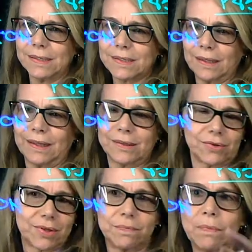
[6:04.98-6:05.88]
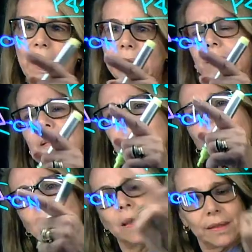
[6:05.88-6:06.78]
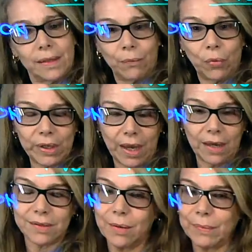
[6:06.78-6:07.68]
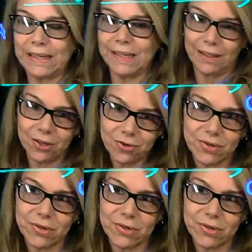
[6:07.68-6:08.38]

electrons minus, and then we count how many electrons are